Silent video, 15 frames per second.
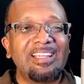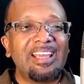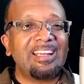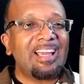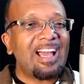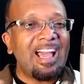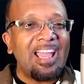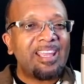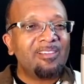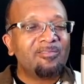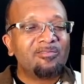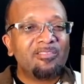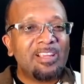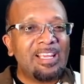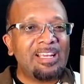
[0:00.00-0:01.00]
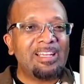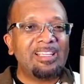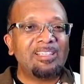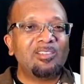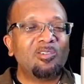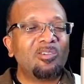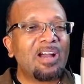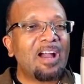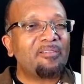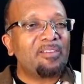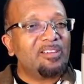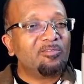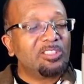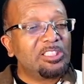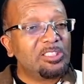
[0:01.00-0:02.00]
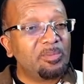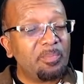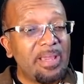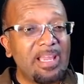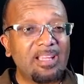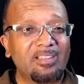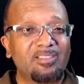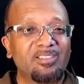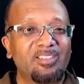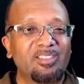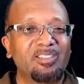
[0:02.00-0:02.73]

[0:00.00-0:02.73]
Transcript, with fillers: then I really don't have any respect